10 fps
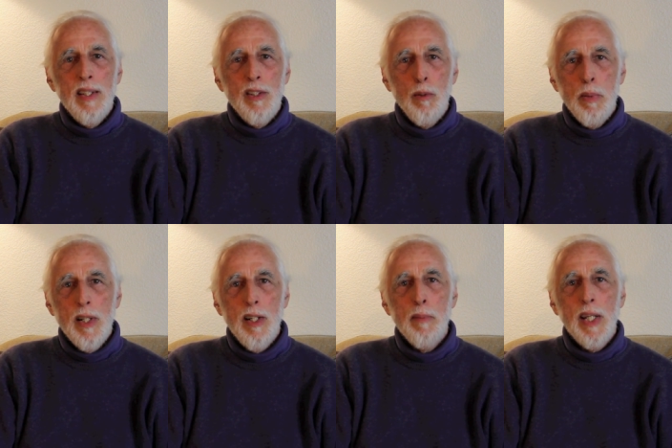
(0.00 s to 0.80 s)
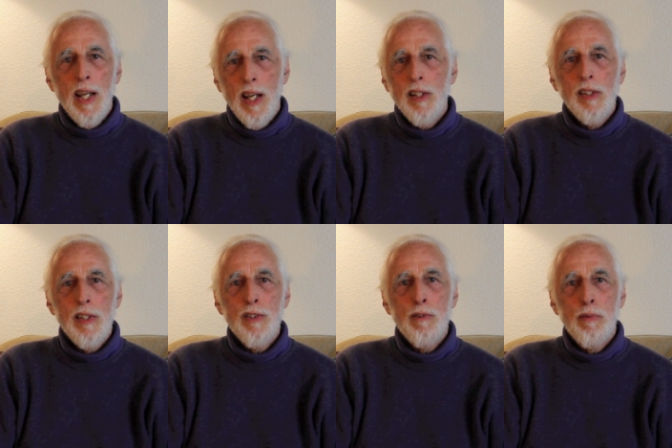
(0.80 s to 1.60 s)
you become a
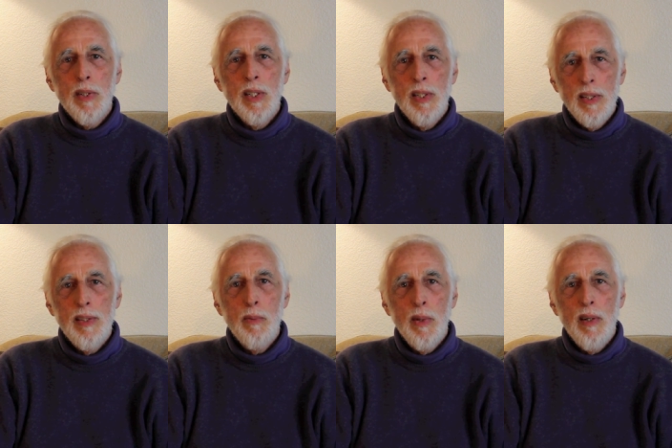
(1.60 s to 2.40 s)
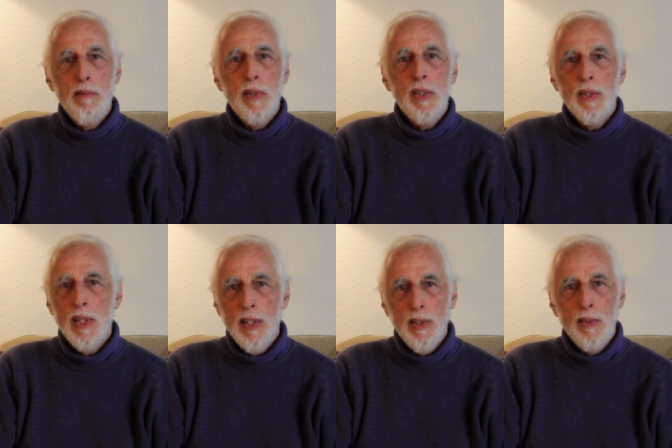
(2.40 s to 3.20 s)
catalyst for good wherever you
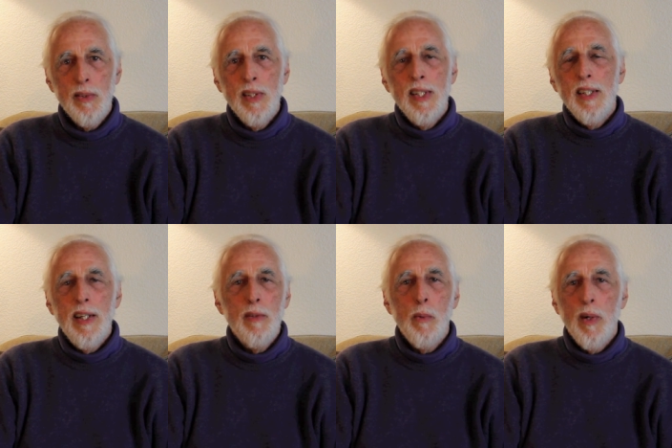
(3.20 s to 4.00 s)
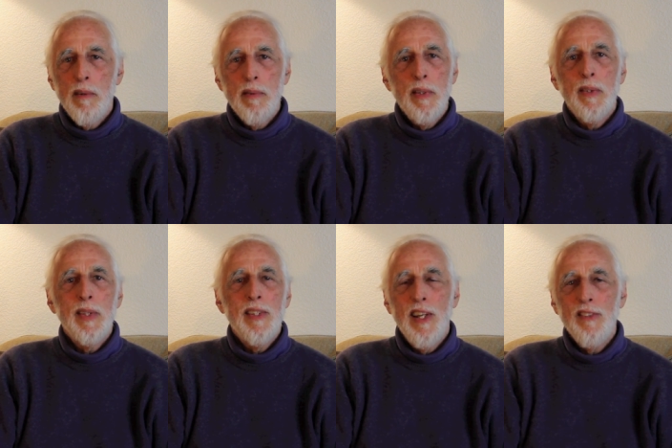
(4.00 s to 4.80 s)
go and wherever your
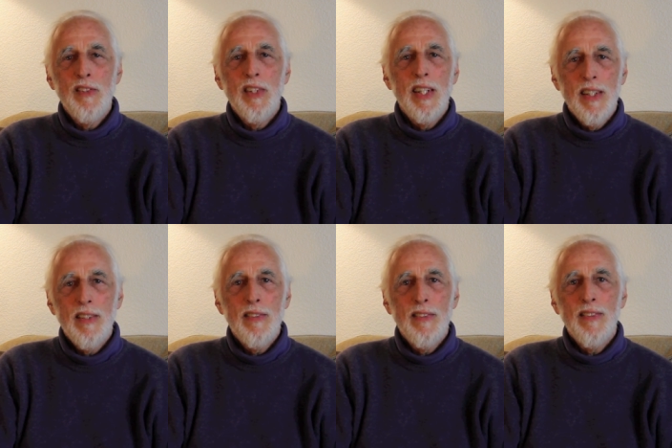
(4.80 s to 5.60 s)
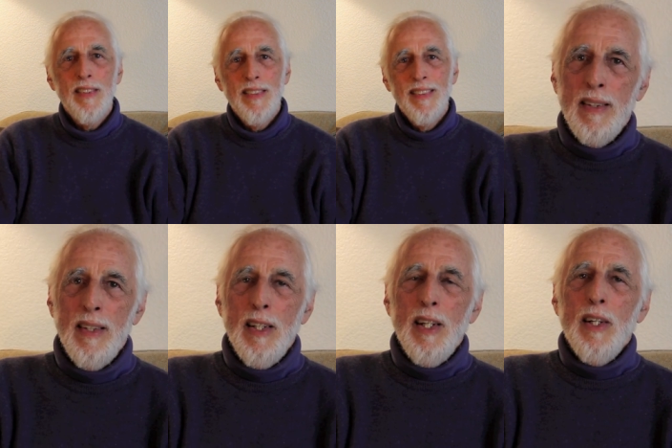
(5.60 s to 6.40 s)
attention is.
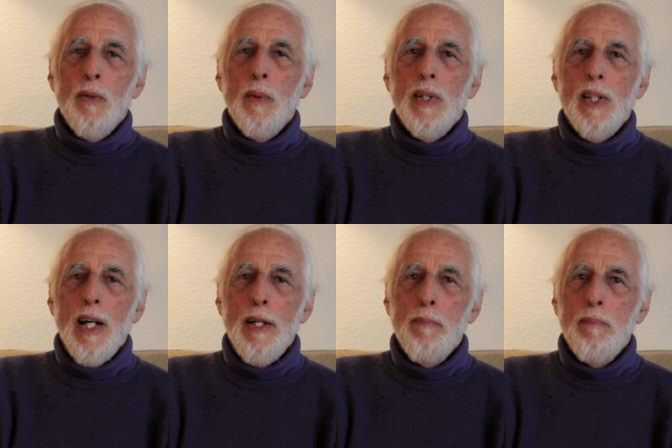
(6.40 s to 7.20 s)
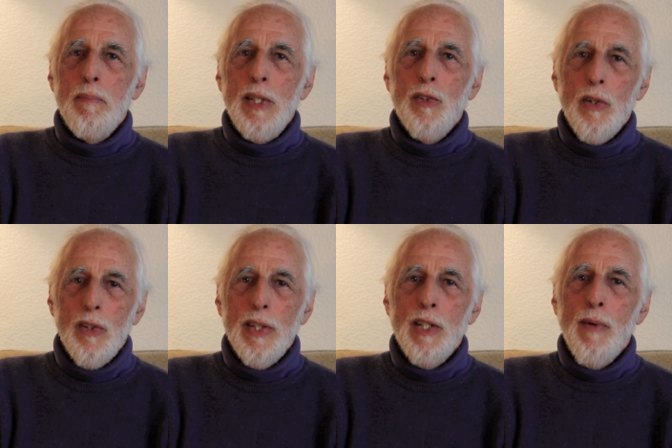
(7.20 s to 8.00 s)
Well, I'm
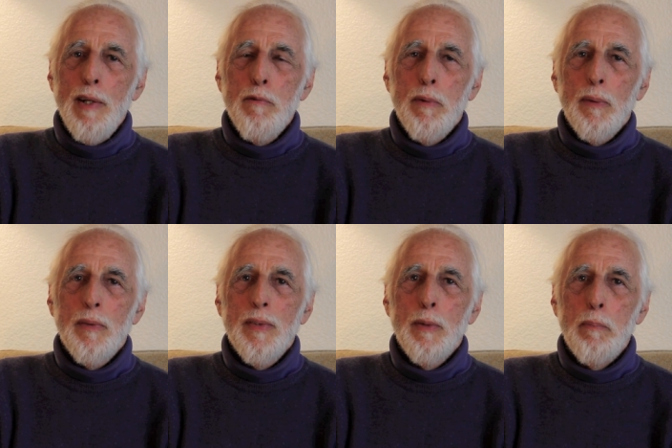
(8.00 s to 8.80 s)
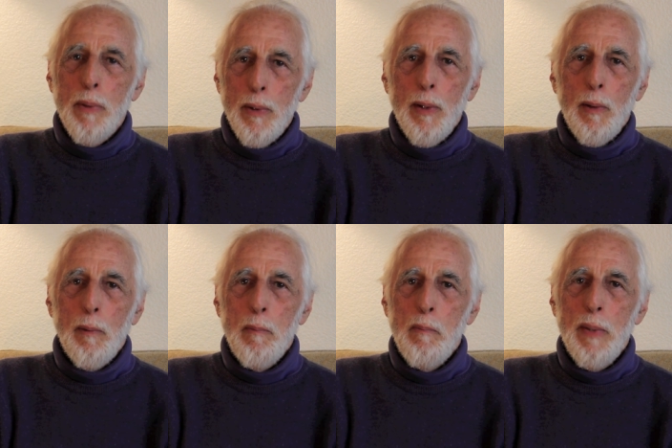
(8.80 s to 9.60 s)
eternally grateful to
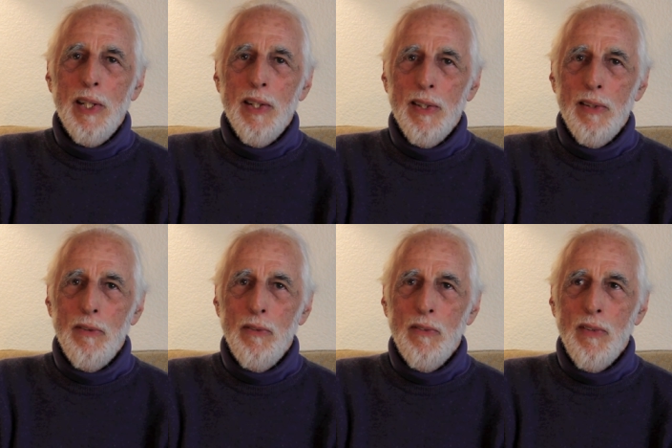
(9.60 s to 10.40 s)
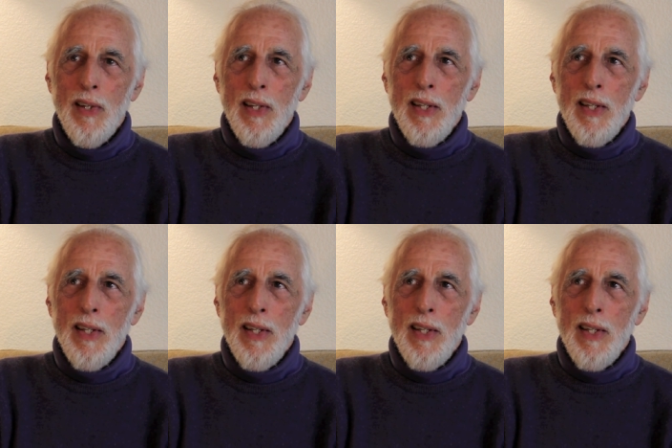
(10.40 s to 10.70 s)
Pearl, because